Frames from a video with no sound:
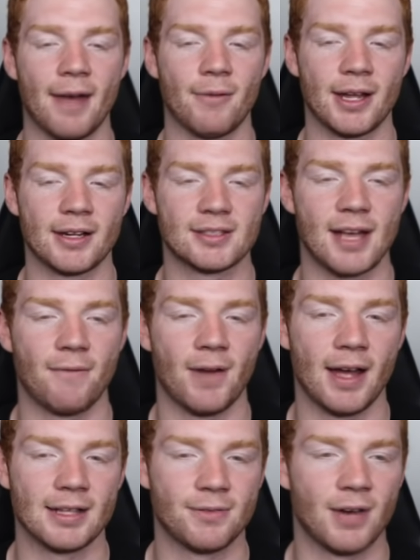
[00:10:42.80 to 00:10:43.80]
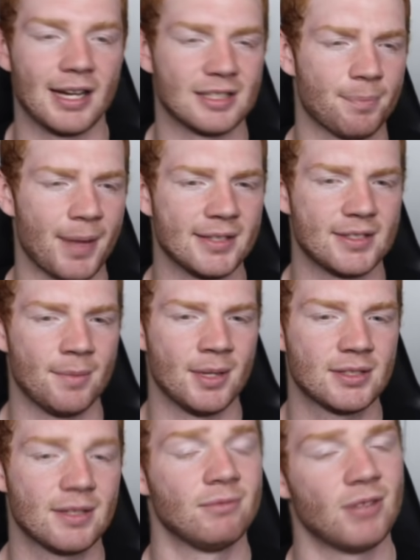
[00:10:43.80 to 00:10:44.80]
we get a Sapphire. It's fine. It's a Ben
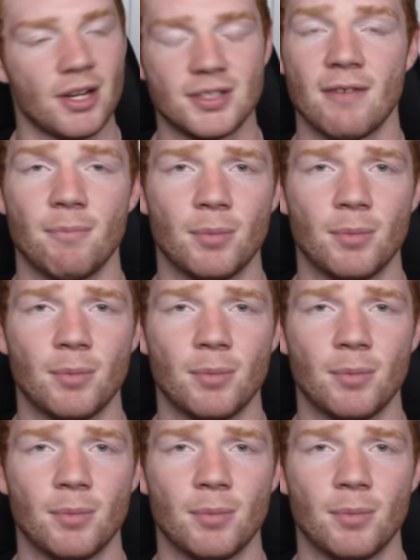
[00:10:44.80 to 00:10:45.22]
Simmons, no Devin